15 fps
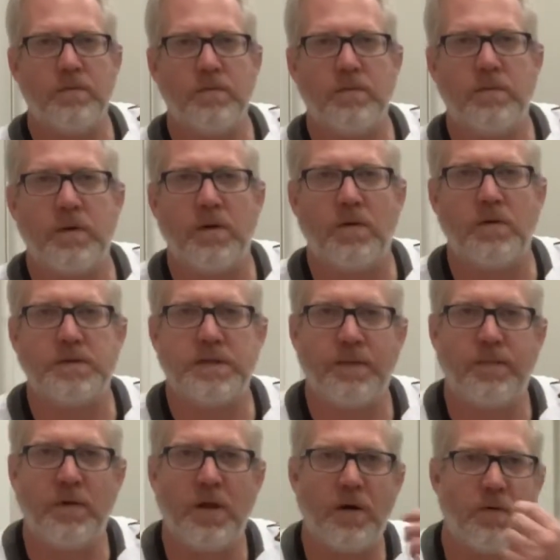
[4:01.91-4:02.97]
know,
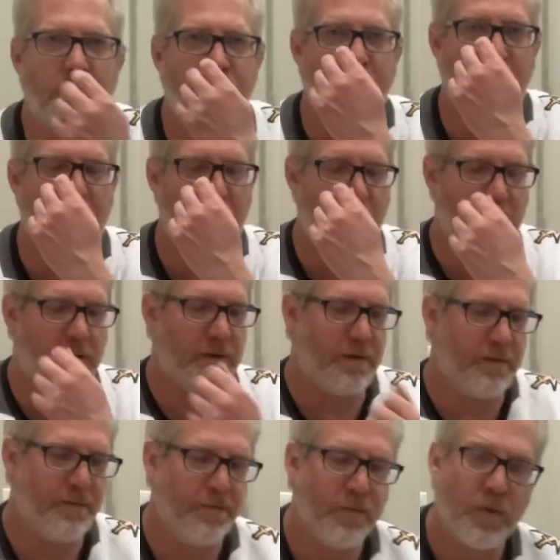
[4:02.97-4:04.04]
sip along with me here, and
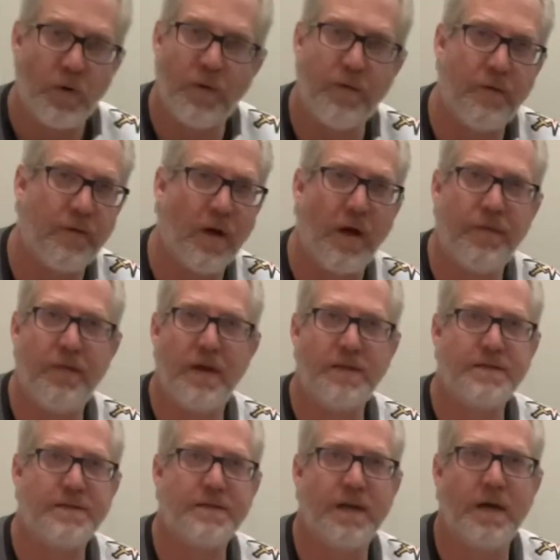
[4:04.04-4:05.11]
if you've got
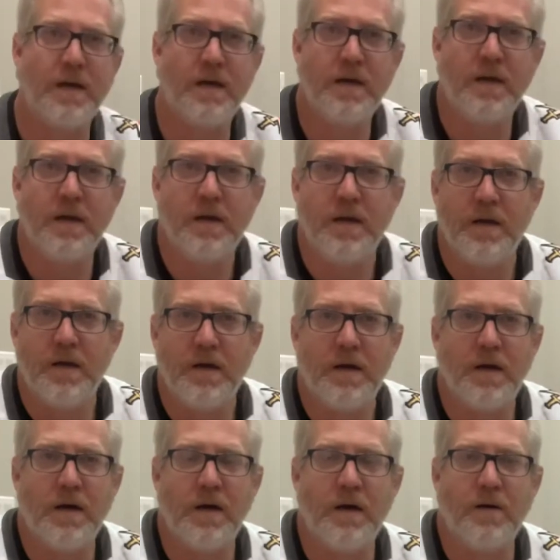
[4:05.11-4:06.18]
this, have
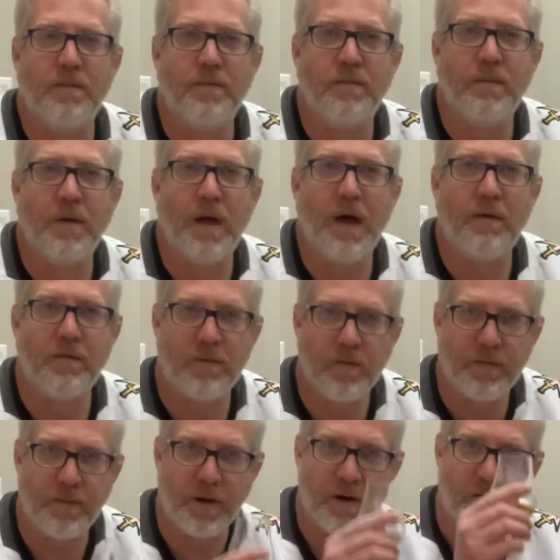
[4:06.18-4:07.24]
one
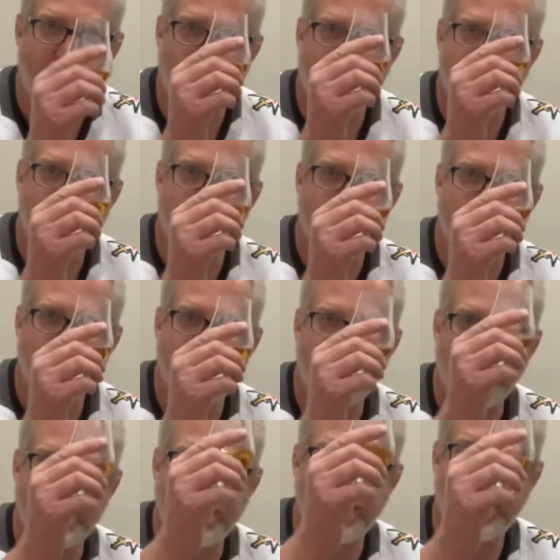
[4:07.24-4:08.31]
with me here.
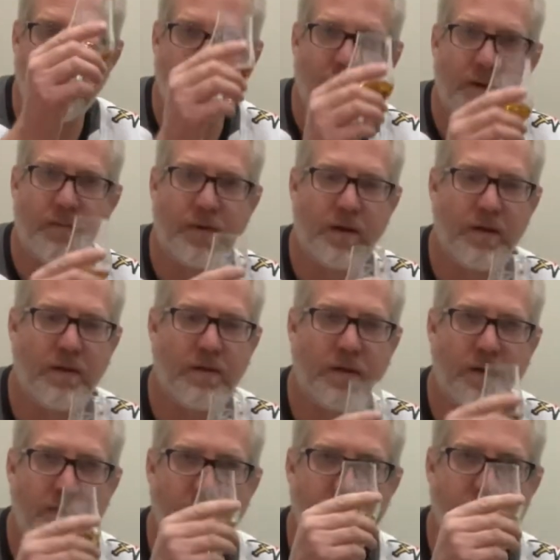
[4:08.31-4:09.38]
Cheers. I'm gonna
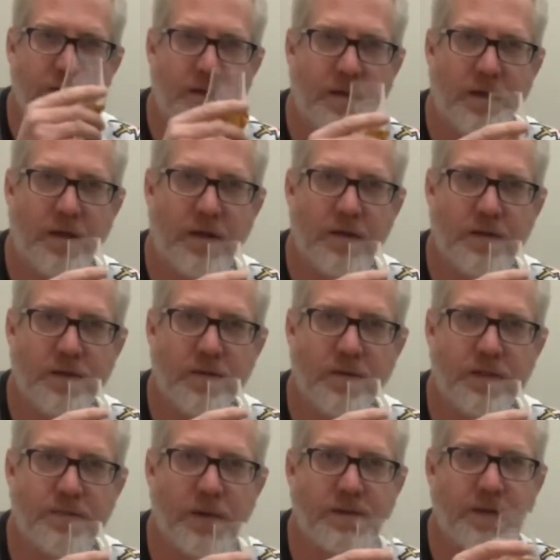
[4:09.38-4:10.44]
give it see what
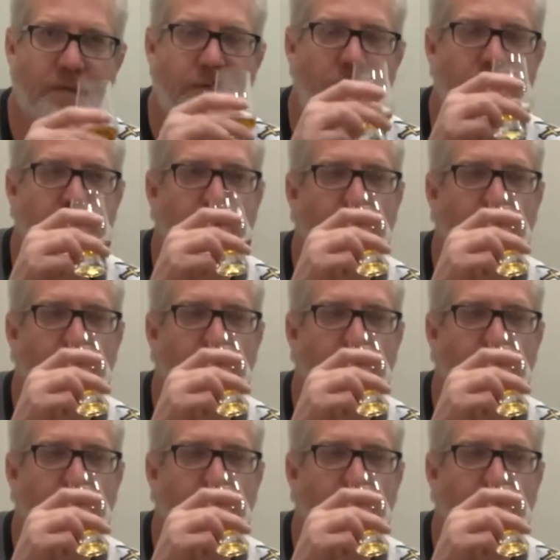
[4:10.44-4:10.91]
it smells like first.